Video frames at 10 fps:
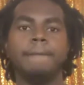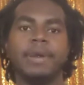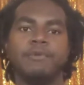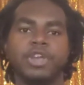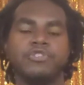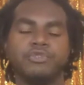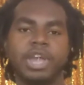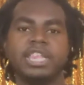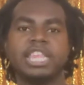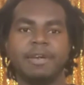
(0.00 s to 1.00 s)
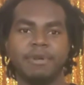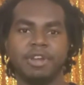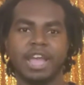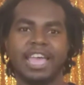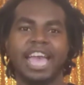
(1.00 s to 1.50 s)
Retrograde
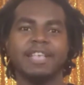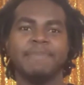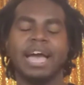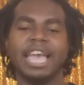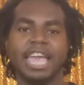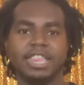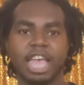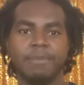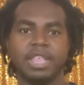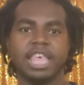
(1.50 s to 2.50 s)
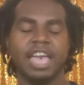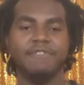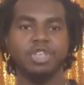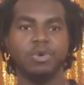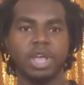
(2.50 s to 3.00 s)
summer, I had a podcast talking about that. If
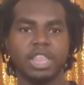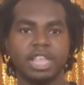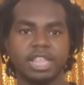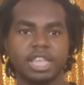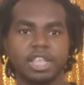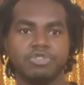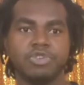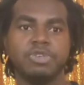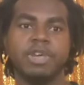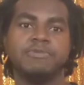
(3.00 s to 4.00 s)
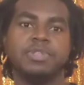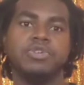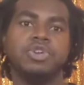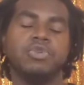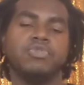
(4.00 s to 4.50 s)
you do want to click the link in the description box below,
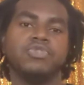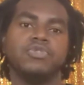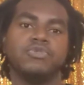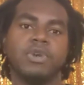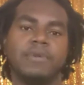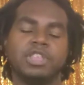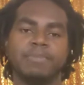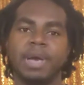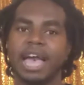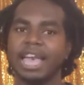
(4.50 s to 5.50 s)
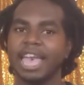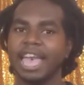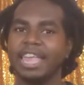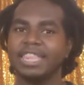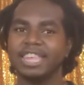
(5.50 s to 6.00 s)
you can go subscribe to the
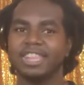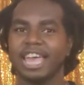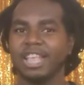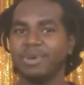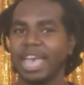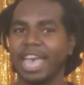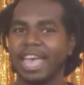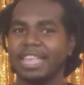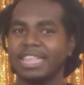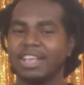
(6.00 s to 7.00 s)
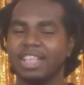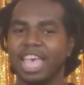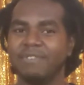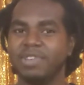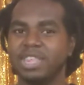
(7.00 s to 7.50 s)
podcast, the Shadow Cast, on
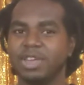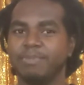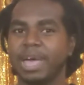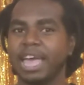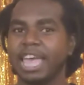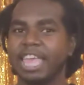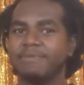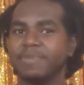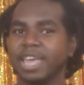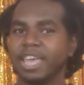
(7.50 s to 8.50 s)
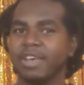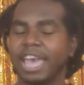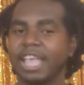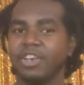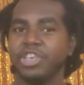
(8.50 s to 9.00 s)
every single podcast player
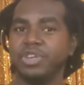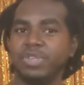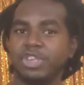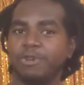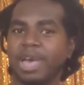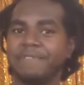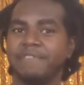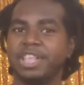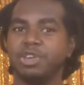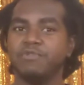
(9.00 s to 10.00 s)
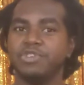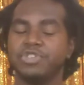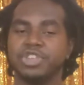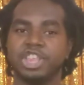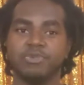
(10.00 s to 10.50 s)
and on YouTube. I have a video
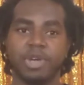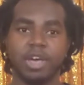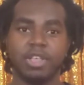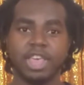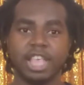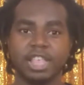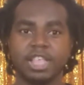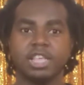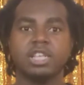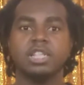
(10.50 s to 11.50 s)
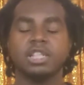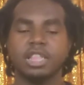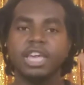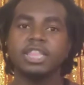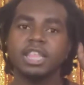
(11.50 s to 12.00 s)
version as well. Click the
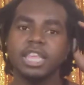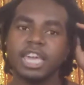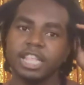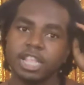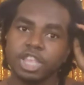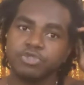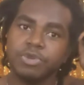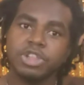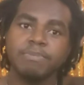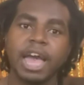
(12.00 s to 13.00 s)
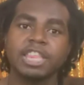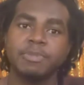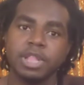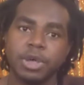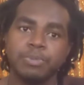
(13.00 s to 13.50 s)
link in the description box
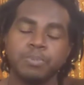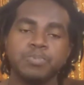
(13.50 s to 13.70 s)
below.